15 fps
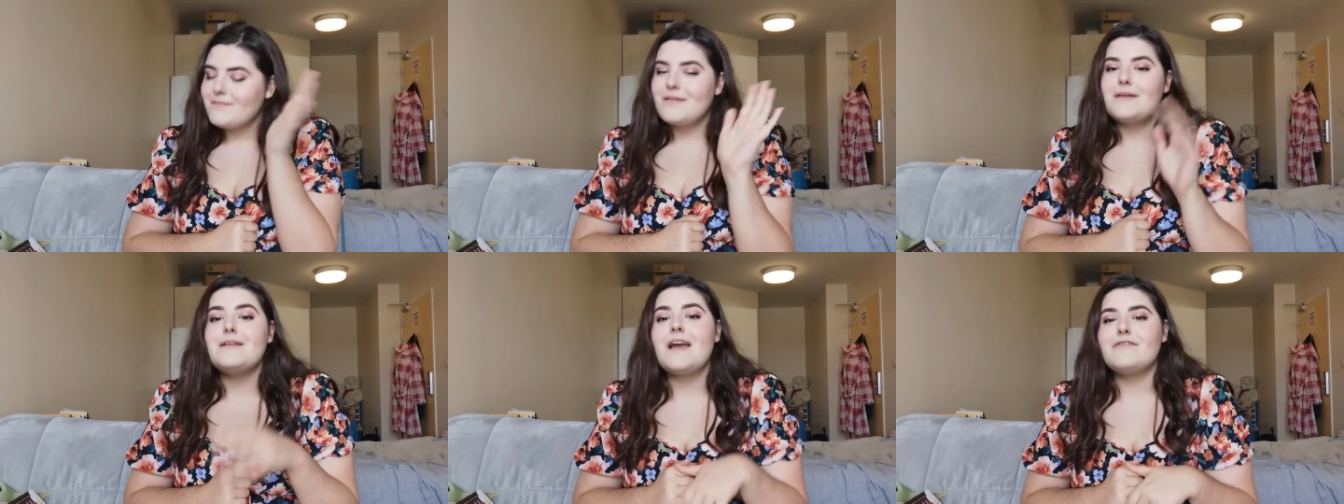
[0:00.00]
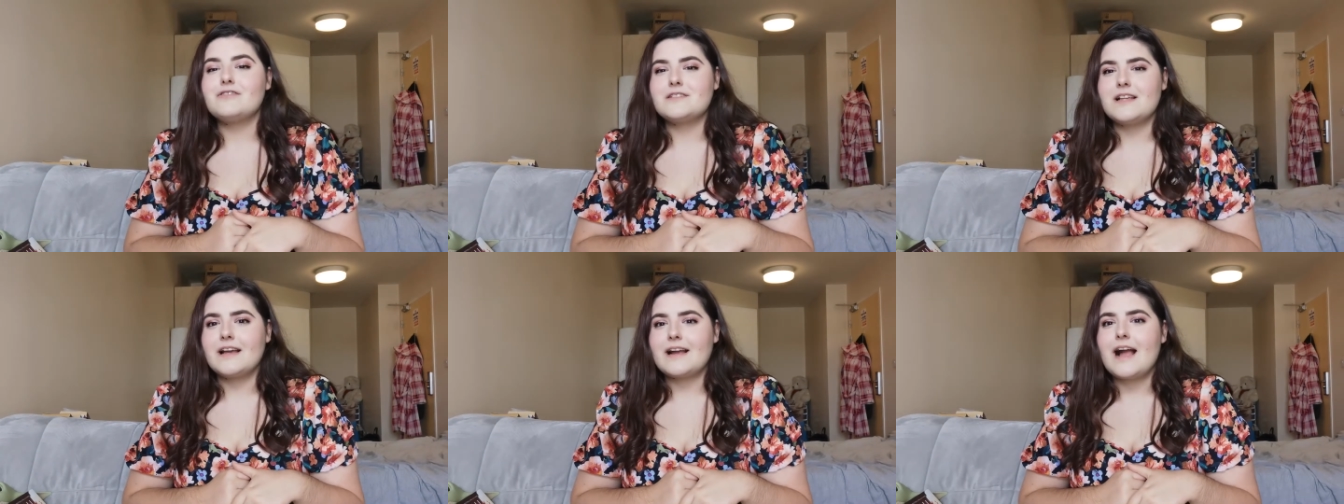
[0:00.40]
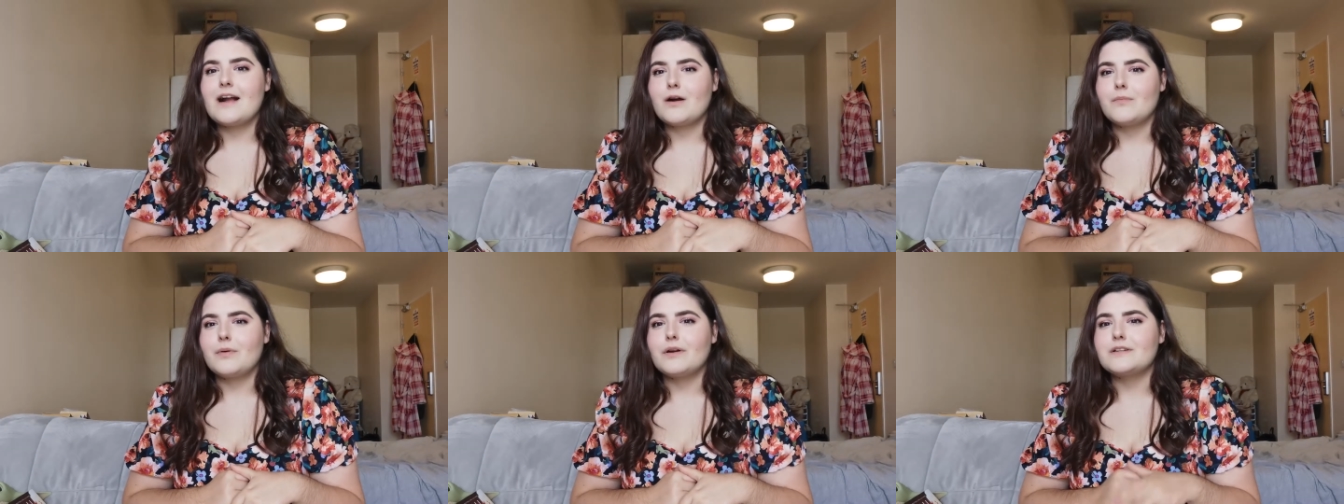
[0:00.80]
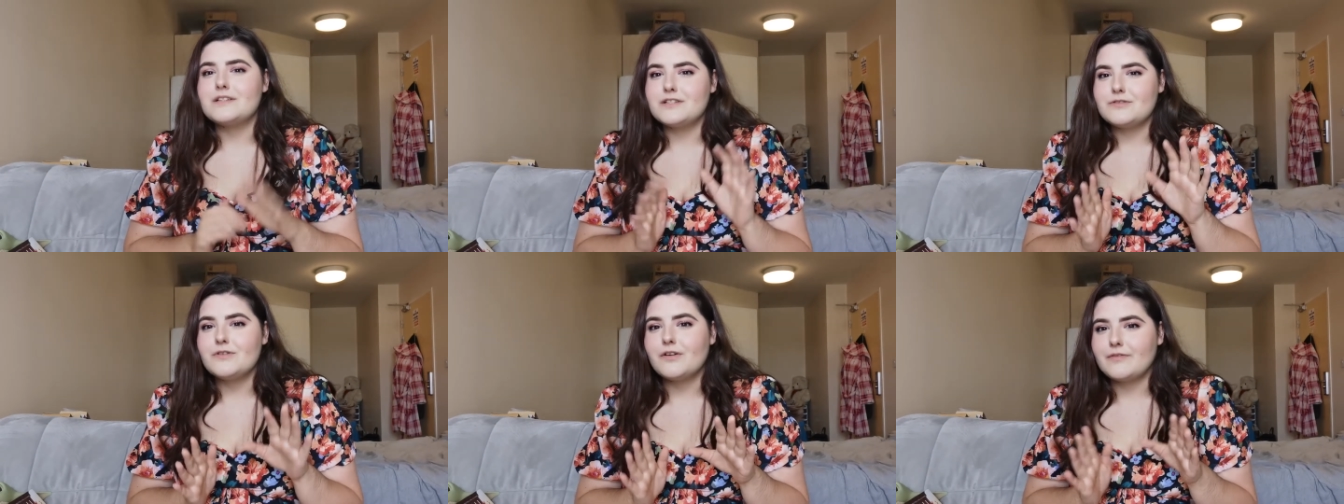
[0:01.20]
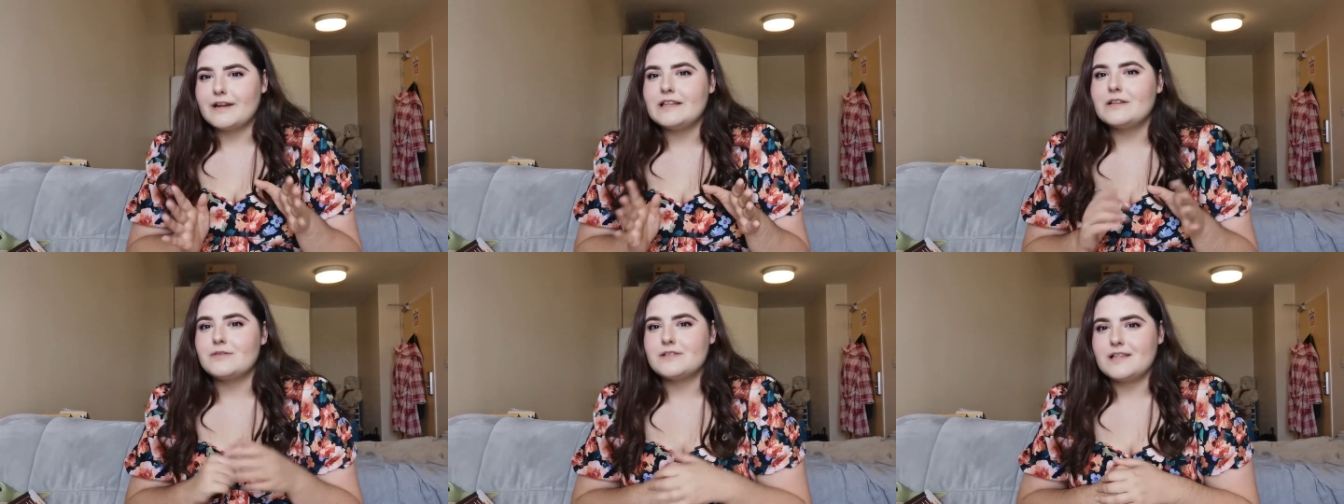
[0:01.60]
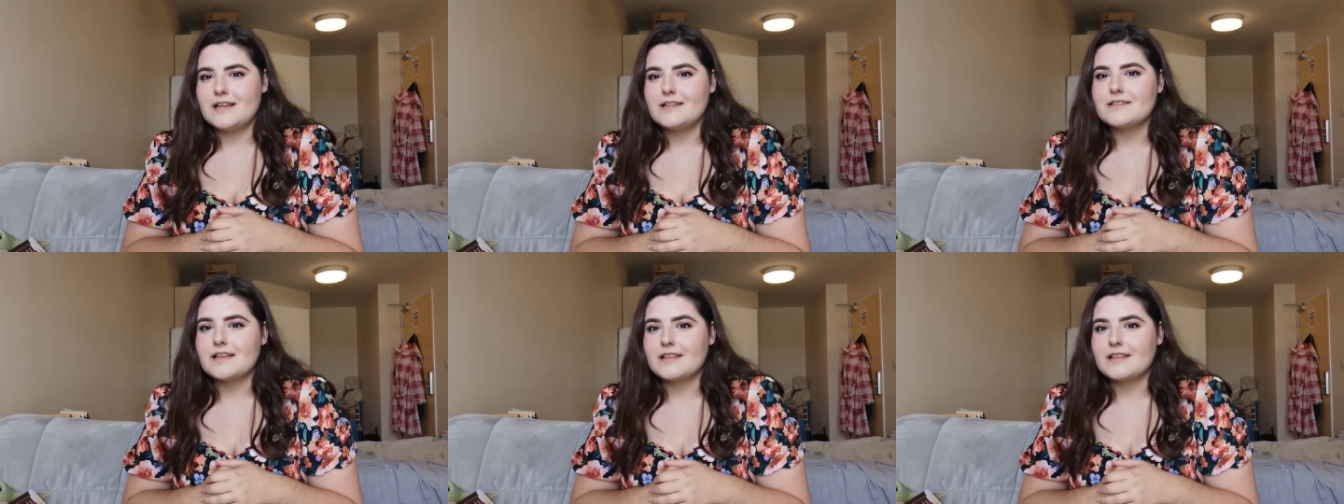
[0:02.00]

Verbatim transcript: Maybe everyone's like, hang on bro, did you not read those scenes?